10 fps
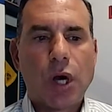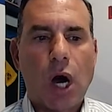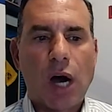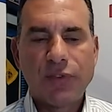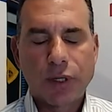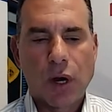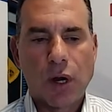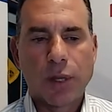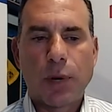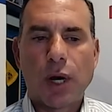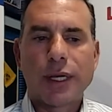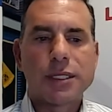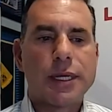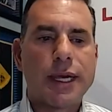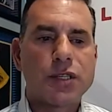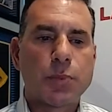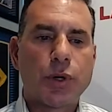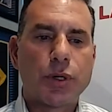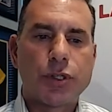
often called upon as an expert.